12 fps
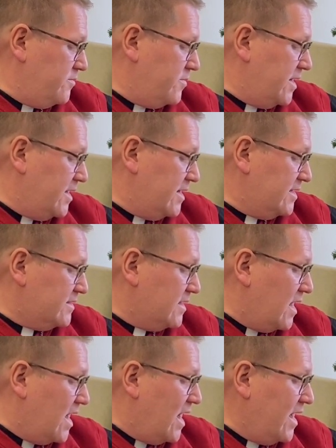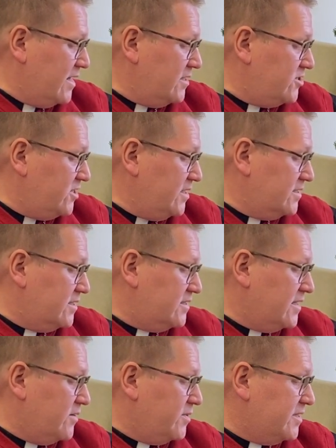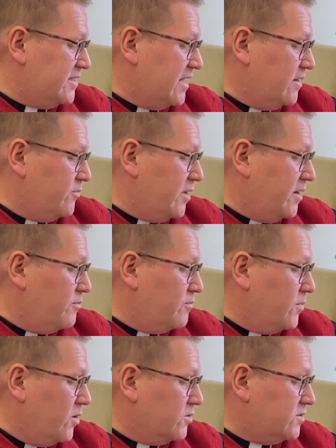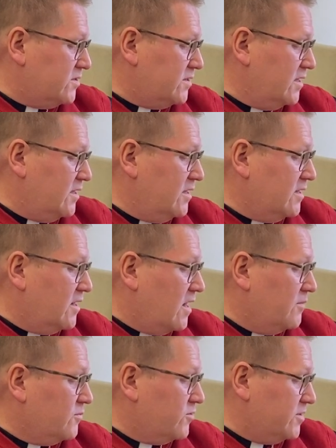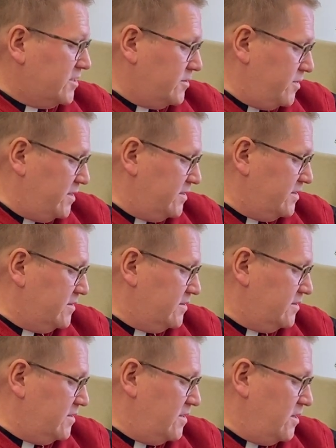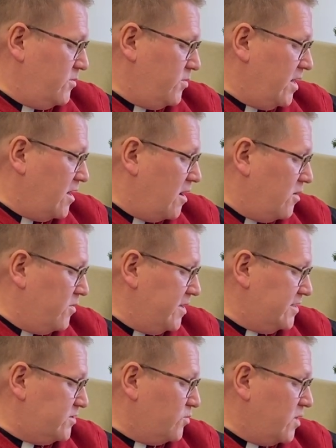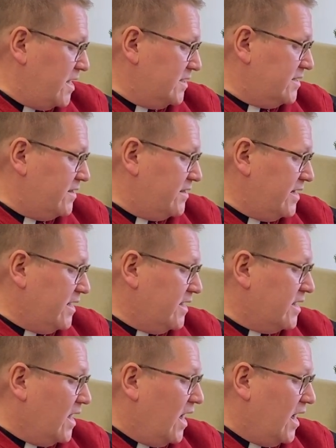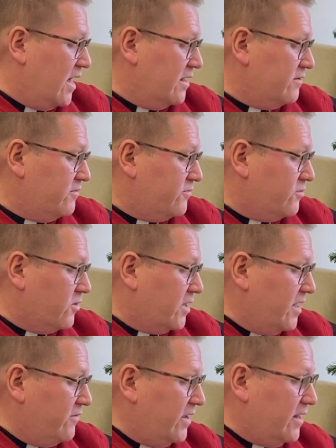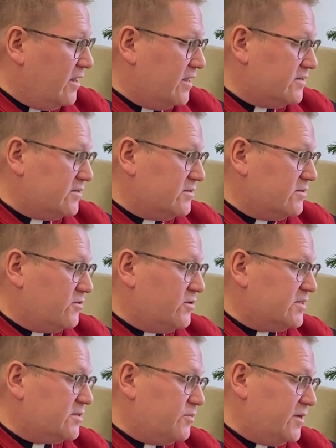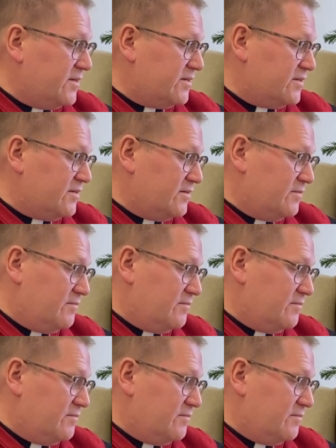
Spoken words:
But it is God and Jesus that we celebrate most come Christmas. We always want to thank God for giving us Christmas."